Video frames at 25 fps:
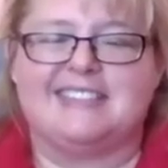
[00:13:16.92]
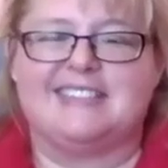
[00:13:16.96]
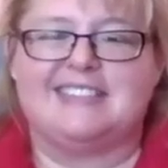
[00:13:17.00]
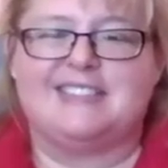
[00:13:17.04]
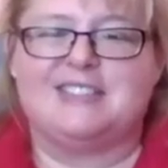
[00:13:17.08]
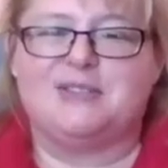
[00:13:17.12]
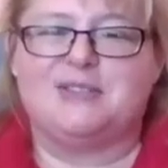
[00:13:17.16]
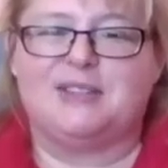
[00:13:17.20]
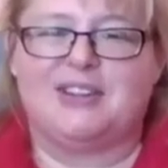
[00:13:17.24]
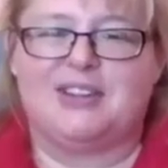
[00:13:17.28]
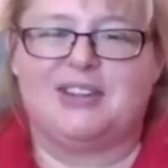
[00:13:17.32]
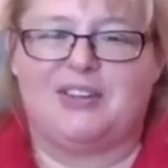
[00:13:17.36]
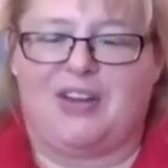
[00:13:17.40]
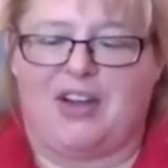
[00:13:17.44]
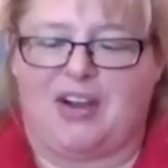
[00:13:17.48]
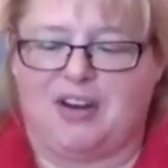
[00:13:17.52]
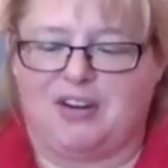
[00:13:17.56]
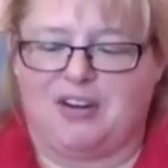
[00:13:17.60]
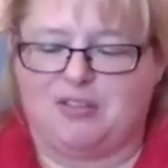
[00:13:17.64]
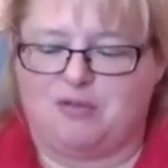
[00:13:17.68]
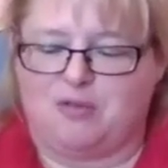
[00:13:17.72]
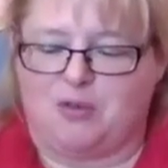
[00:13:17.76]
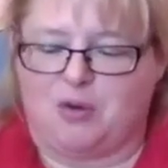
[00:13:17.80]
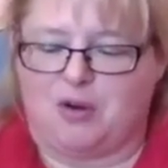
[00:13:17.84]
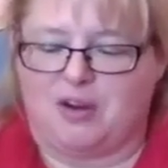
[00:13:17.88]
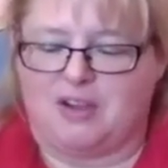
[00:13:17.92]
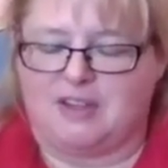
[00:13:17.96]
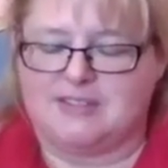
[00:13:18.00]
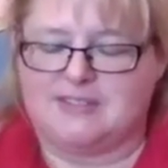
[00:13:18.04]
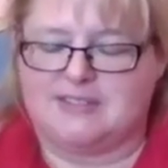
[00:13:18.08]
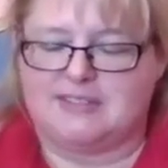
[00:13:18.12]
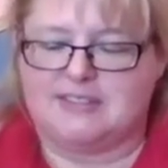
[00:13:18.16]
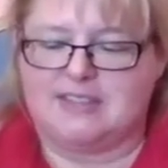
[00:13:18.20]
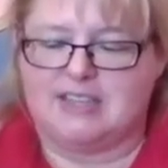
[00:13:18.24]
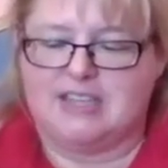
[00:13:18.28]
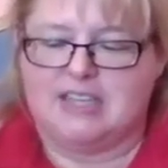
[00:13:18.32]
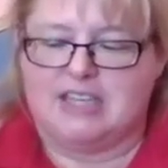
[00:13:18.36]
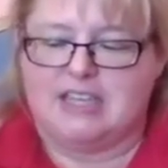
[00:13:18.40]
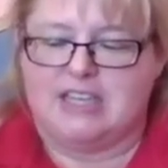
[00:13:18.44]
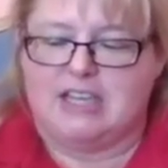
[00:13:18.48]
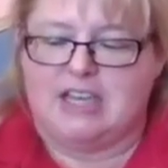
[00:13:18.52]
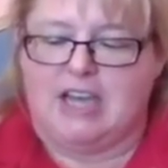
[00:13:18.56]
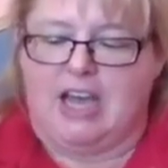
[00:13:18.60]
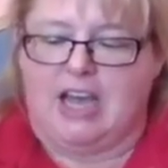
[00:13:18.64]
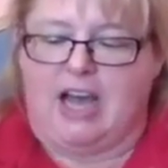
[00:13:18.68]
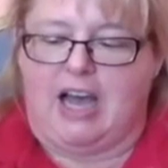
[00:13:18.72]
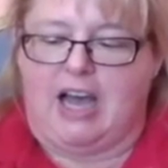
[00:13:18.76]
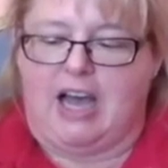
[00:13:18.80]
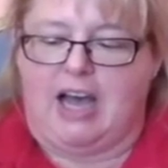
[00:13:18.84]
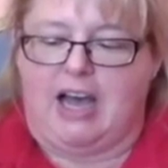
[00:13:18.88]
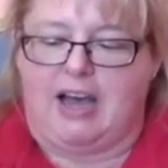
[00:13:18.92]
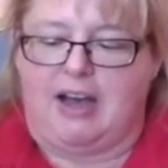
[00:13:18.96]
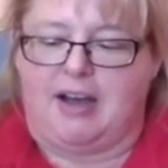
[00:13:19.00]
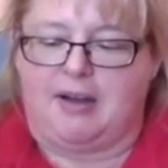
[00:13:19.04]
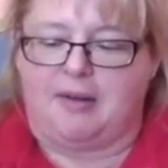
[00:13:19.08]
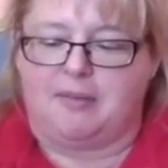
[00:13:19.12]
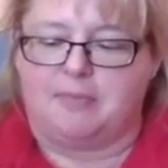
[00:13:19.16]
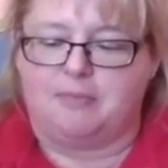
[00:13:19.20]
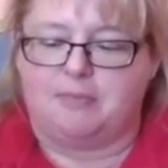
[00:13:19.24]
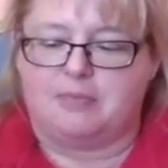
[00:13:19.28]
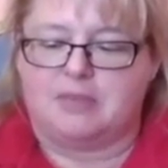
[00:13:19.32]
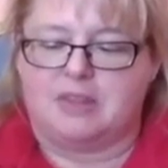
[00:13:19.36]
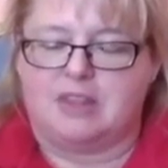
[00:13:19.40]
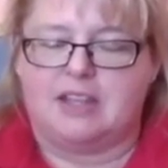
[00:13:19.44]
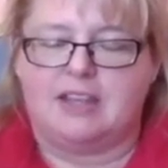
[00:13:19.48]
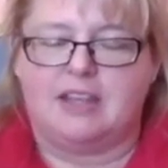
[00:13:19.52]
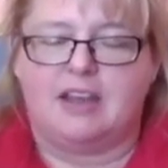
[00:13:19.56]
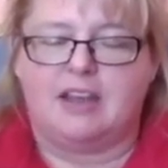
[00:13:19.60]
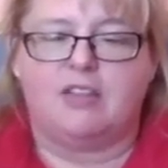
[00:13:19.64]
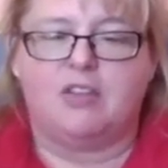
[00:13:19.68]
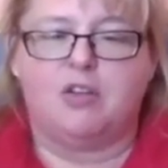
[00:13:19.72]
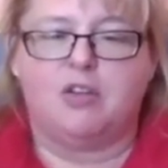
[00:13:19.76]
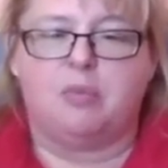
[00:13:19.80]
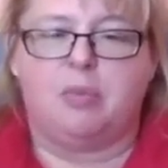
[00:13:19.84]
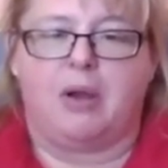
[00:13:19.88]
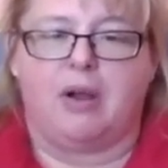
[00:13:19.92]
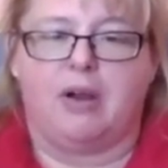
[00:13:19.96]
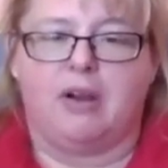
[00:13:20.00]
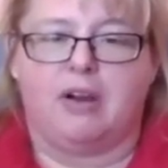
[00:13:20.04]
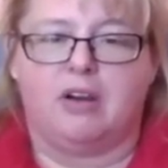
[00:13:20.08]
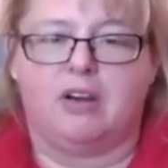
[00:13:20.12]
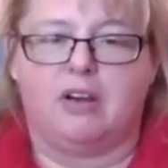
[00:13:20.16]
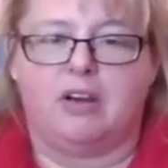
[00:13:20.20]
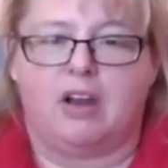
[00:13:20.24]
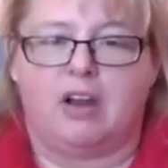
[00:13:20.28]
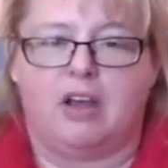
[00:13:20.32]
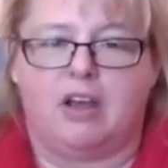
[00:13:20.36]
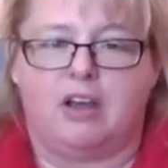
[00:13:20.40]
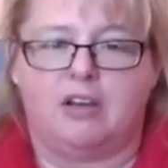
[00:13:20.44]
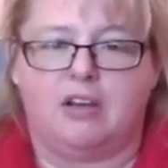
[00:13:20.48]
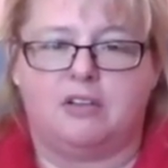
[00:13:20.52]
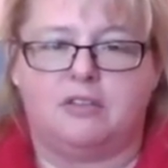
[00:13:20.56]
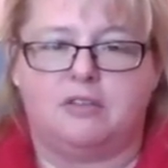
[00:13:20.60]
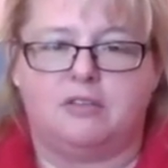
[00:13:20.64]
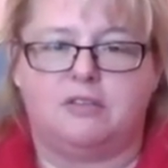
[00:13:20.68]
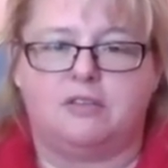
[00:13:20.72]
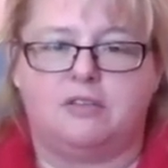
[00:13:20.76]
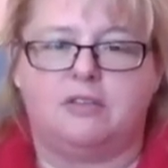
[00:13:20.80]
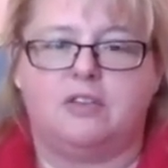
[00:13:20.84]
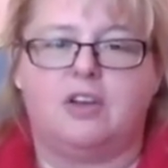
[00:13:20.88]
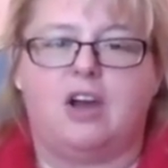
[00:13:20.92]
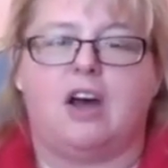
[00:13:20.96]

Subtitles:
a little art for us. The other part of